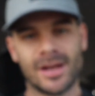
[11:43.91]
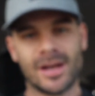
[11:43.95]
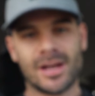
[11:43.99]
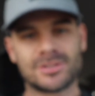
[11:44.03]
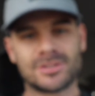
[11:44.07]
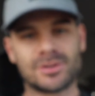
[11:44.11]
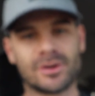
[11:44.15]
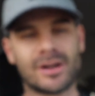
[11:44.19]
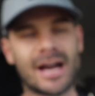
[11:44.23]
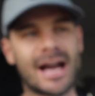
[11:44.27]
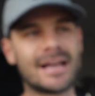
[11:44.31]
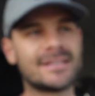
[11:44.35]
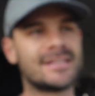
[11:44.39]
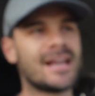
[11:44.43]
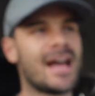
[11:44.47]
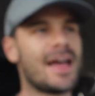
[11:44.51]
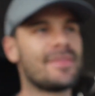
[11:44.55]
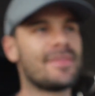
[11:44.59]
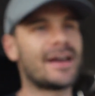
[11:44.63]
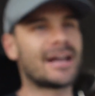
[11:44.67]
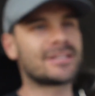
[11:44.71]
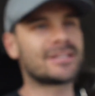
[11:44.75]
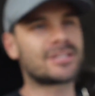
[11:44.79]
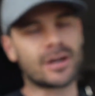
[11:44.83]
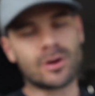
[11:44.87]
So guys,
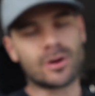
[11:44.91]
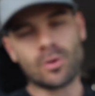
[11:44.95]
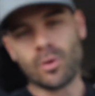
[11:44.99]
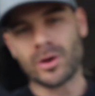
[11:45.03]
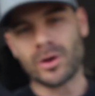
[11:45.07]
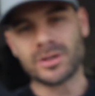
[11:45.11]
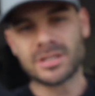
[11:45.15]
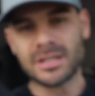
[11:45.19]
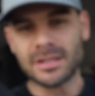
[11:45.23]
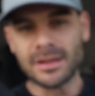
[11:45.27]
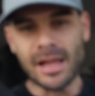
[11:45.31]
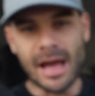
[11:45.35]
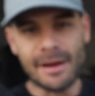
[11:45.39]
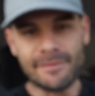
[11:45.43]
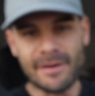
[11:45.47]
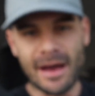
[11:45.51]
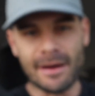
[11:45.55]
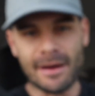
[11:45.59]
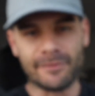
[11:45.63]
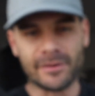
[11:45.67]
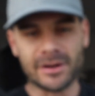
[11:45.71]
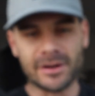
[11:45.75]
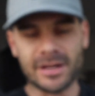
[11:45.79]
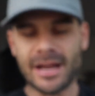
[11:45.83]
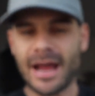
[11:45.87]
that's our quarantine life
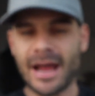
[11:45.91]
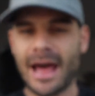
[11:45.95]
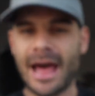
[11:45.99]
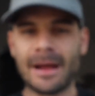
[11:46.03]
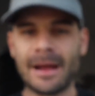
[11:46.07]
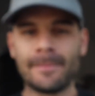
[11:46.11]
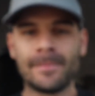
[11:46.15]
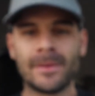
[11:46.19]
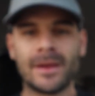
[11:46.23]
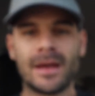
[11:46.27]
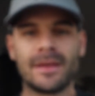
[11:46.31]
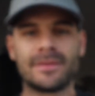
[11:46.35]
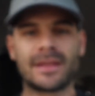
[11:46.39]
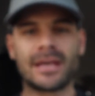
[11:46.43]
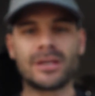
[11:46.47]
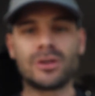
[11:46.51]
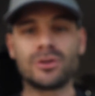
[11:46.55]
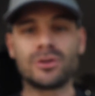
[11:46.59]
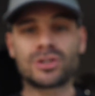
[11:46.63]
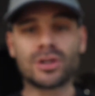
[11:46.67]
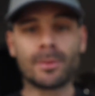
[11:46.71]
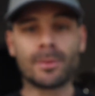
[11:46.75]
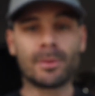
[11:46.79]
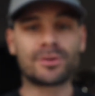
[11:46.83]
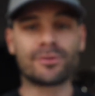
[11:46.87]
hack for today. Thank you
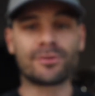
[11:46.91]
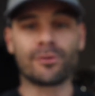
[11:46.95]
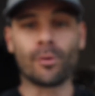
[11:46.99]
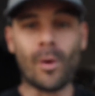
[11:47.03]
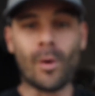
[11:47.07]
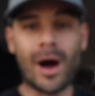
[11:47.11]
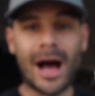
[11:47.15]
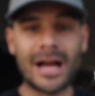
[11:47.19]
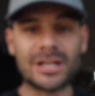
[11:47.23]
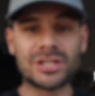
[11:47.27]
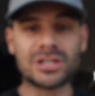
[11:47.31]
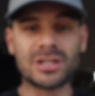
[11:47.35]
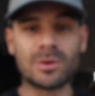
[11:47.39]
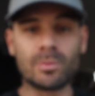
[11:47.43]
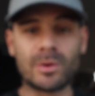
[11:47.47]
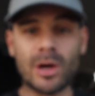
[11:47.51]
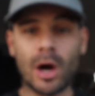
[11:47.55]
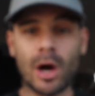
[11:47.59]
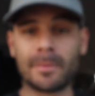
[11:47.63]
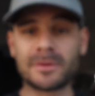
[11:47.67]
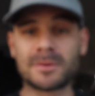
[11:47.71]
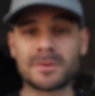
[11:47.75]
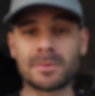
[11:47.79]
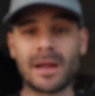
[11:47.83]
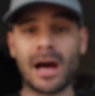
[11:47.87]
so much for watching. We
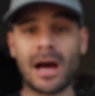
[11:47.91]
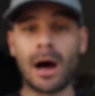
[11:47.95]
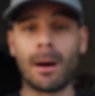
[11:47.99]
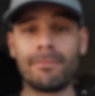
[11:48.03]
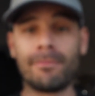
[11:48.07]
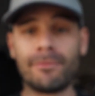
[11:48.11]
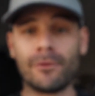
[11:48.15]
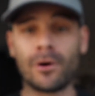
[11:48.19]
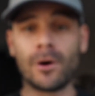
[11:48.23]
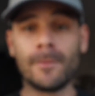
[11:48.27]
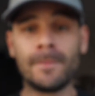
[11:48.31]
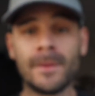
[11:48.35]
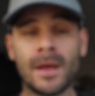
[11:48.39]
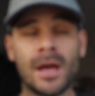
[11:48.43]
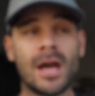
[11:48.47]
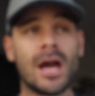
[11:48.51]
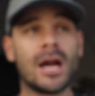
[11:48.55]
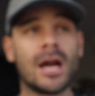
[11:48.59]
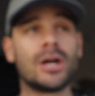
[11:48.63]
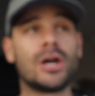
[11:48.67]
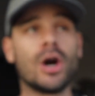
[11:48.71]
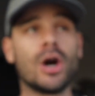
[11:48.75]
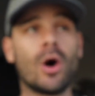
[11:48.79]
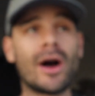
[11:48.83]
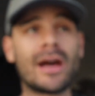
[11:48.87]
hope it's been helpful.
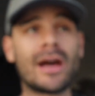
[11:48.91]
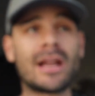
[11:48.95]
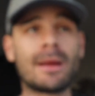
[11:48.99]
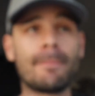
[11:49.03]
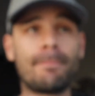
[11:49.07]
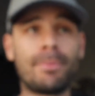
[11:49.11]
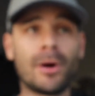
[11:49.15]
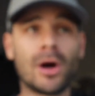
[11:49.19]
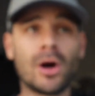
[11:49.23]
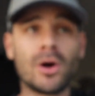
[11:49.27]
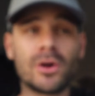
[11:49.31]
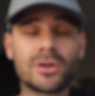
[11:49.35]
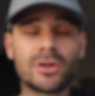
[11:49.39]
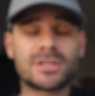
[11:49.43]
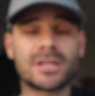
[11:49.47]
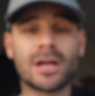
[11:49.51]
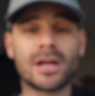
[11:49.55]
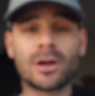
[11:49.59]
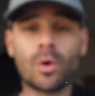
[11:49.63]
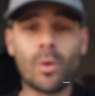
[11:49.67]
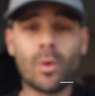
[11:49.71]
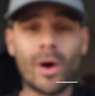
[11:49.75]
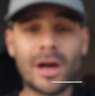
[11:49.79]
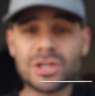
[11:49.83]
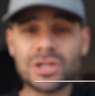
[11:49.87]
Go ahead and post a
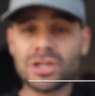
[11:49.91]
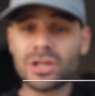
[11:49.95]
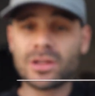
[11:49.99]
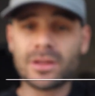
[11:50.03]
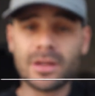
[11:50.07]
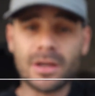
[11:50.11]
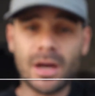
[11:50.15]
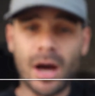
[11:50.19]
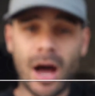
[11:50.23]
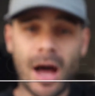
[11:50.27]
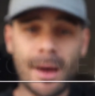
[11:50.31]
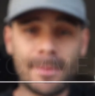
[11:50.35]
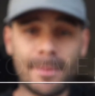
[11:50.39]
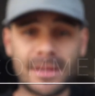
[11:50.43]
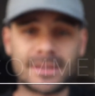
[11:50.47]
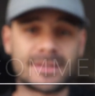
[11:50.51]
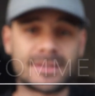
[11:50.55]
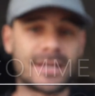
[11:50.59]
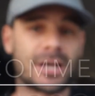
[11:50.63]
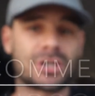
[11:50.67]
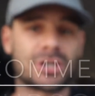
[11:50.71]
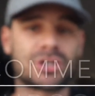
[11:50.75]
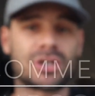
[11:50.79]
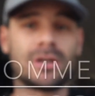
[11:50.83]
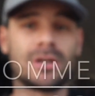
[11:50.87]
question in the comment
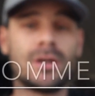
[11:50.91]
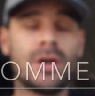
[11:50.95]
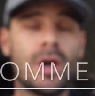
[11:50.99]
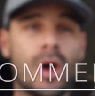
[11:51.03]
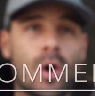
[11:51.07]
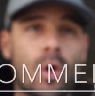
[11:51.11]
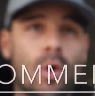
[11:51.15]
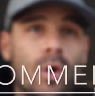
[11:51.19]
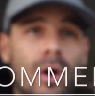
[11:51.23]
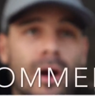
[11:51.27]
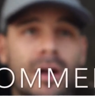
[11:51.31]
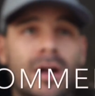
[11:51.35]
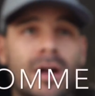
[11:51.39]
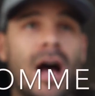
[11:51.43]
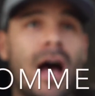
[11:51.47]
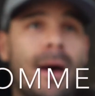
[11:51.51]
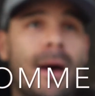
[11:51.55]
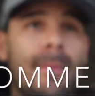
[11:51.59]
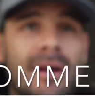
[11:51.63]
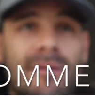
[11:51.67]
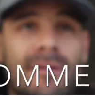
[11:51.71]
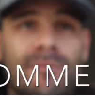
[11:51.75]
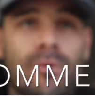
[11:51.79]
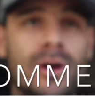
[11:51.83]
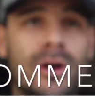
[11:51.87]
section or a
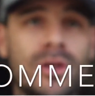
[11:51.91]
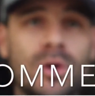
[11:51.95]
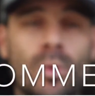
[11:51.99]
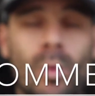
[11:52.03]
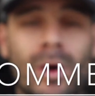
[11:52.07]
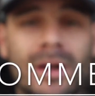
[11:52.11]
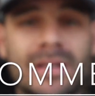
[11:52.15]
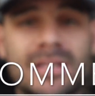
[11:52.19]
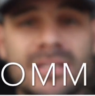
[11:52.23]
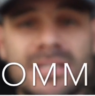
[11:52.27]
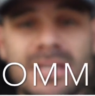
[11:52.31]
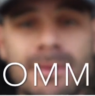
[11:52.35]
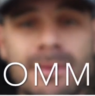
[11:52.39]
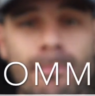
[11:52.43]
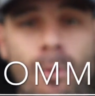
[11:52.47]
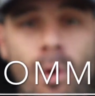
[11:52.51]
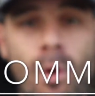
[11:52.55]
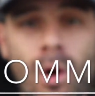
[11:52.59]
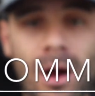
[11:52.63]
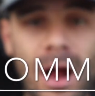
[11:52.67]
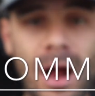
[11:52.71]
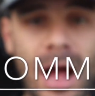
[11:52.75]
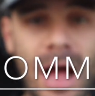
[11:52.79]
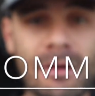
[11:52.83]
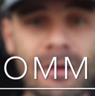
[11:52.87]
comment of what you want to see
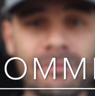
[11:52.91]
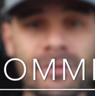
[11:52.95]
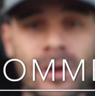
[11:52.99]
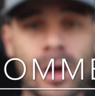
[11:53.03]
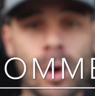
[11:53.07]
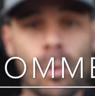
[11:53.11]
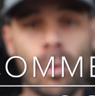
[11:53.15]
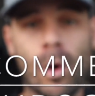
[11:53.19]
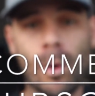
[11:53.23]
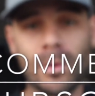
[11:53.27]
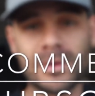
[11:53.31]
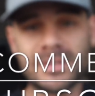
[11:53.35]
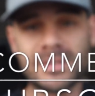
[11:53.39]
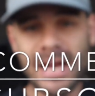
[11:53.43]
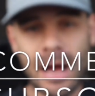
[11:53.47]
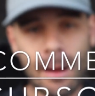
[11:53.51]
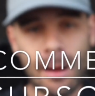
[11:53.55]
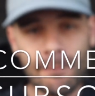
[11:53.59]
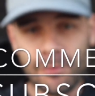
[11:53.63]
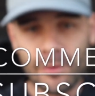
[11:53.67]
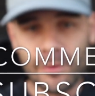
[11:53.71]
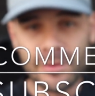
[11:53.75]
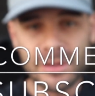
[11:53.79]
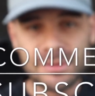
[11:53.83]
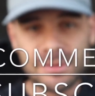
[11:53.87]
more of, what was
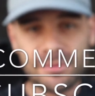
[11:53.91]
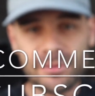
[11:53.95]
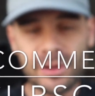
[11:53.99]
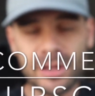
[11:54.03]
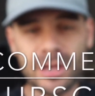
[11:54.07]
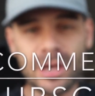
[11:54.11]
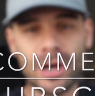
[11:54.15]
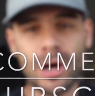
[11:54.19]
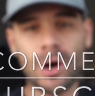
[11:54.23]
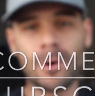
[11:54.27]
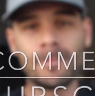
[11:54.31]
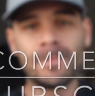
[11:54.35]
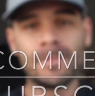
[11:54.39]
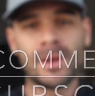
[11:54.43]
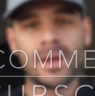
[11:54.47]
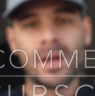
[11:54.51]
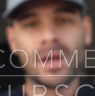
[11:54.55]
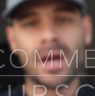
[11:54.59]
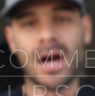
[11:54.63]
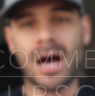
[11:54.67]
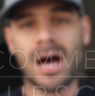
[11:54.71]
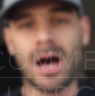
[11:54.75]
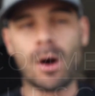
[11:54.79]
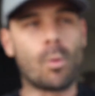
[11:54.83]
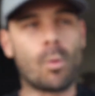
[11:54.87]
helpful in this video,
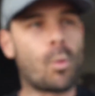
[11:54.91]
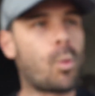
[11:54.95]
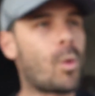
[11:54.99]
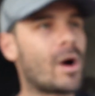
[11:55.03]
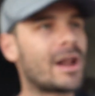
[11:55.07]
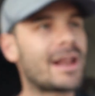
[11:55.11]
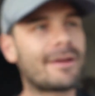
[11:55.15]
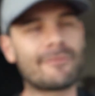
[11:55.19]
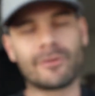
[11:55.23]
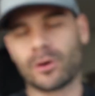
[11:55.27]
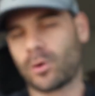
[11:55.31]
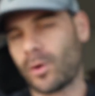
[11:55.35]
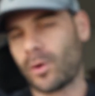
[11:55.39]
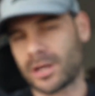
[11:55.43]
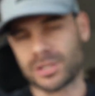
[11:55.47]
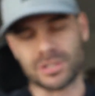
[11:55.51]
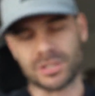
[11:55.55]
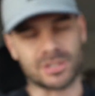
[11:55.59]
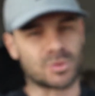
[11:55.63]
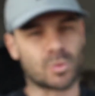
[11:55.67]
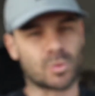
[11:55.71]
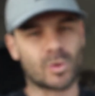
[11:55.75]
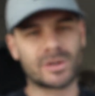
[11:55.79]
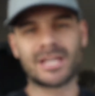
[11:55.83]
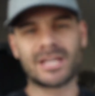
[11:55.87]
whatever
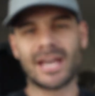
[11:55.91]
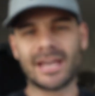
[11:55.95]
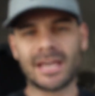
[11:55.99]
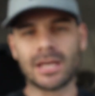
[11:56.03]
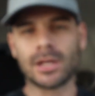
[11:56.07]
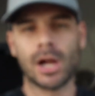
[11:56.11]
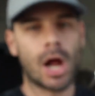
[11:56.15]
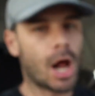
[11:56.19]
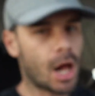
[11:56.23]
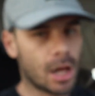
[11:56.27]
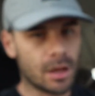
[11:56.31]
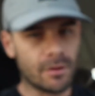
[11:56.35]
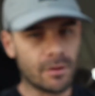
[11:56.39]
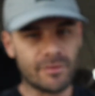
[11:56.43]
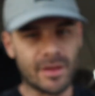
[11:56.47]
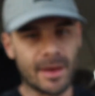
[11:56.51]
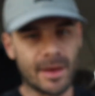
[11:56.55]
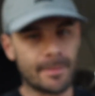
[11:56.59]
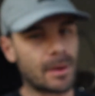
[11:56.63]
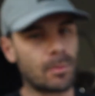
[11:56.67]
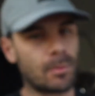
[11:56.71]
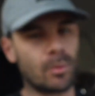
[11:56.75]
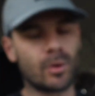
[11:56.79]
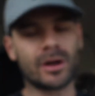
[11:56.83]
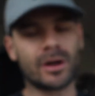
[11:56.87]
questions. We're taking all of
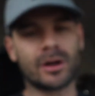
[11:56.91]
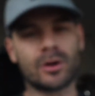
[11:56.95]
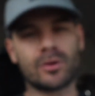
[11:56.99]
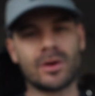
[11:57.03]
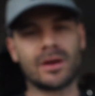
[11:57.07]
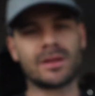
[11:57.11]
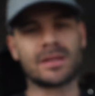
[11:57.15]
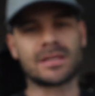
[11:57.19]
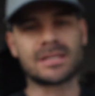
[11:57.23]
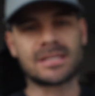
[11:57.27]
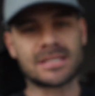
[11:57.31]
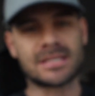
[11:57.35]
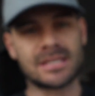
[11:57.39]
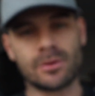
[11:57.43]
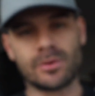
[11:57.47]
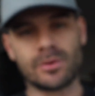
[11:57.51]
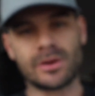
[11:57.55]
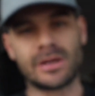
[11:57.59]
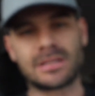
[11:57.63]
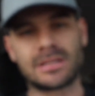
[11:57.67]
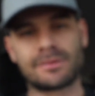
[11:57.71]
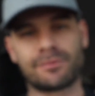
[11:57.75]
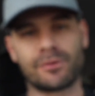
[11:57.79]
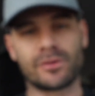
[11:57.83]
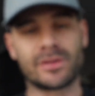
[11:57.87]
them and we're going to create this
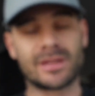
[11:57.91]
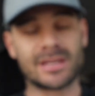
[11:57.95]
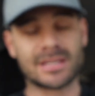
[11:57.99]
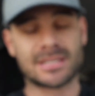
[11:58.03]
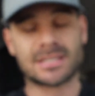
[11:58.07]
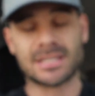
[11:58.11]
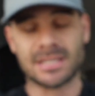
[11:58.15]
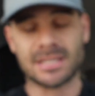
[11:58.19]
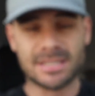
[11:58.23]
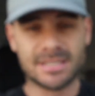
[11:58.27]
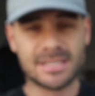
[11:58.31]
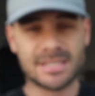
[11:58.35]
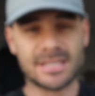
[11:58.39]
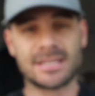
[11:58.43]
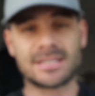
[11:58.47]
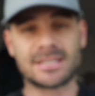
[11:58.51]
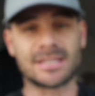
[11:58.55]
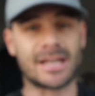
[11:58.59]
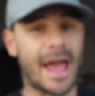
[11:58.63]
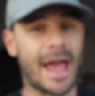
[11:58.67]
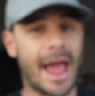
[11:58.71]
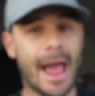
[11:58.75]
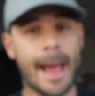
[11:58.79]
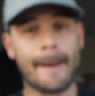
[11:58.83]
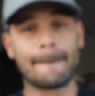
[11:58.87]
series for this
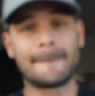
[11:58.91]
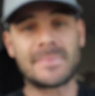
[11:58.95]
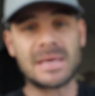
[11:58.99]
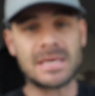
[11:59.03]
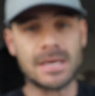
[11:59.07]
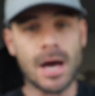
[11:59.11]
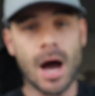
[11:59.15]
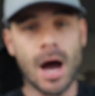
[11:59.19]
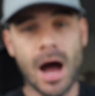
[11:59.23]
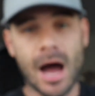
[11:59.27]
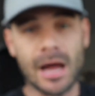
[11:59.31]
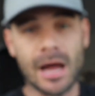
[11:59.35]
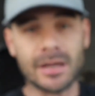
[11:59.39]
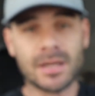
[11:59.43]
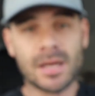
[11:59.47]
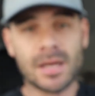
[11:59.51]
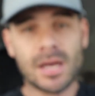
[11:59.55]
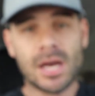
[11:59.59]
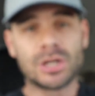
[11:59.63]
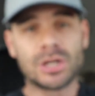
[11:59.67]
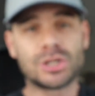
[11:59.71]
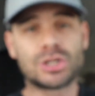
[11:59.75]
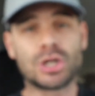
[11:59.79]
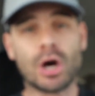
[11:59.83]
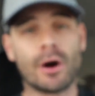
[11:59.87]
season and beyond.
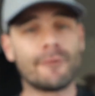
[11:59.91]
Don't